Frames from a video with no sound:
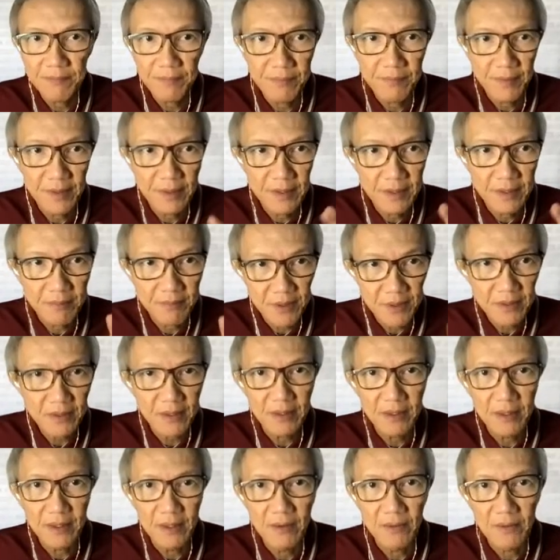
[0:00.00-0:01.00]

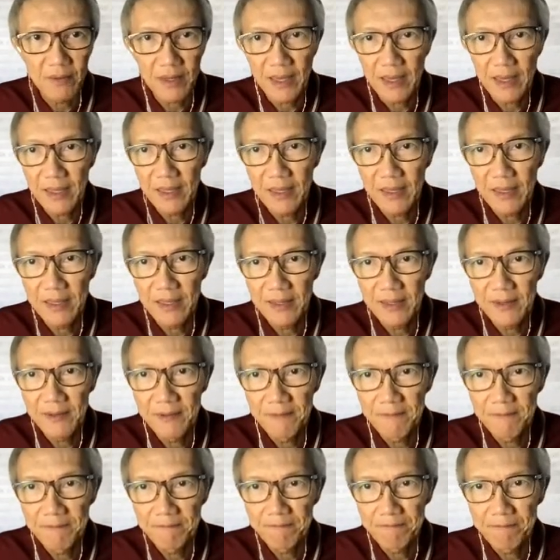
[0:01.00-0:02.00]
interpreter, okay,
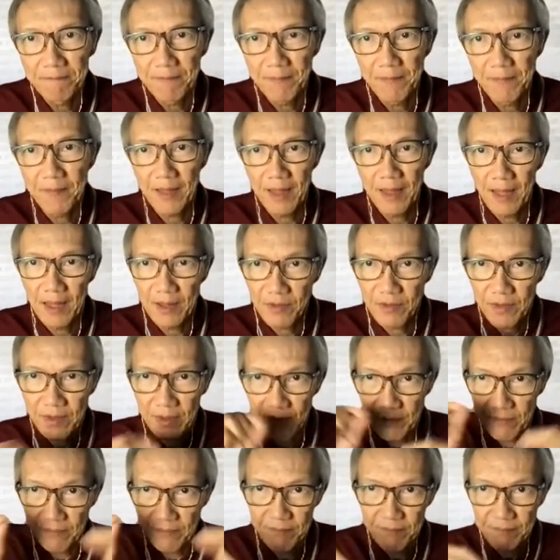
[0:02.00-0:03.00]
as a
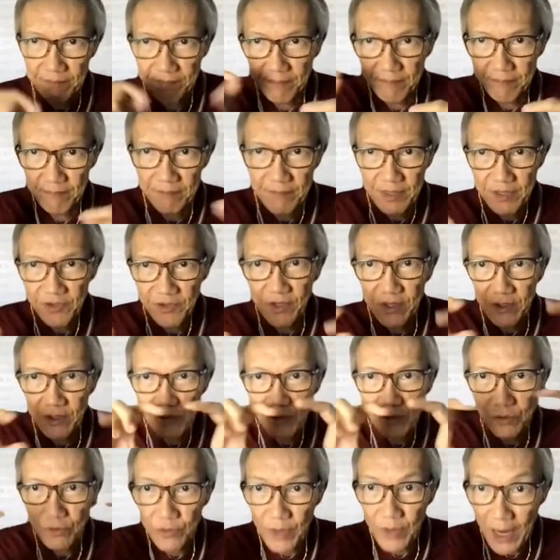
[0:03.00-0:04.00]
machine to
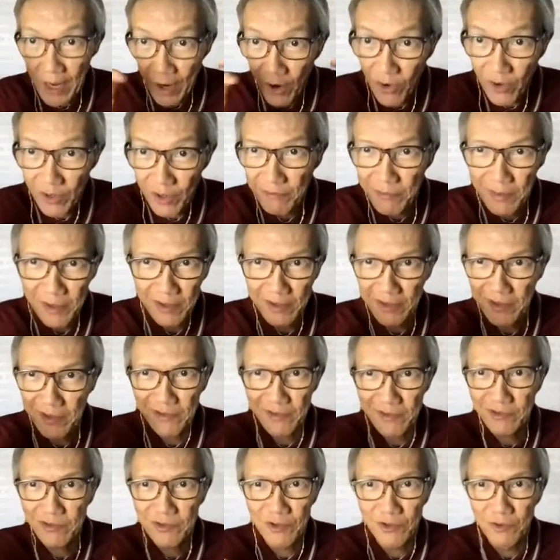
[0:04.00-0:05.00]
try on, because
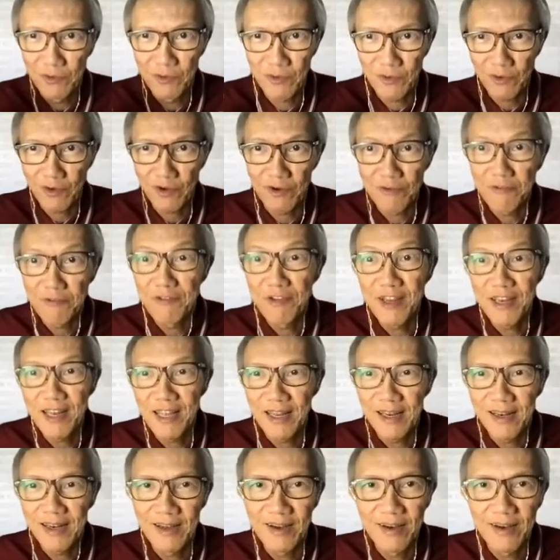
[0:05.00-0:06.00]
it's so convenient.
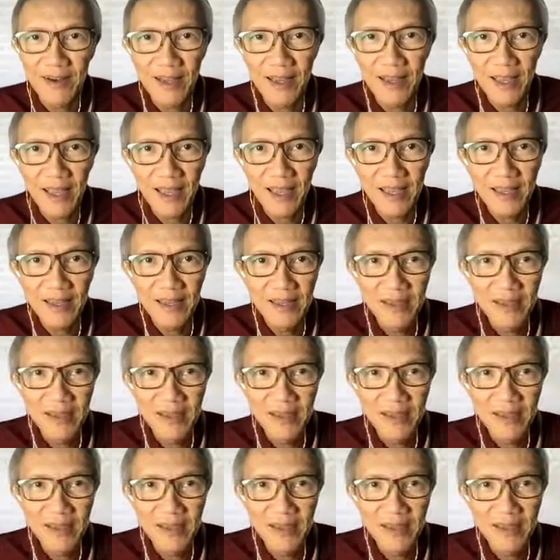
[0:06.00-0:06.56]
Okay.